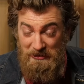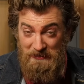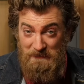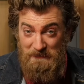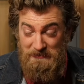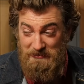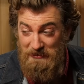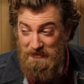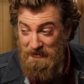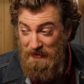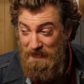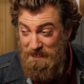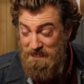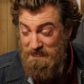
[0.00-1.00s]
will say
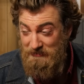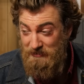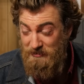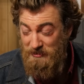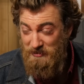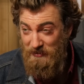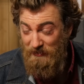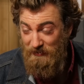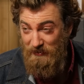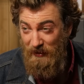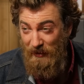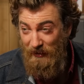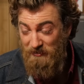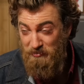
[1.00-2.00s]
that. just does sting
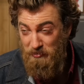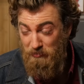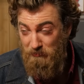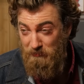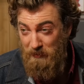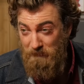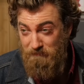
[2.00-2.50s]
the eyes a little bit.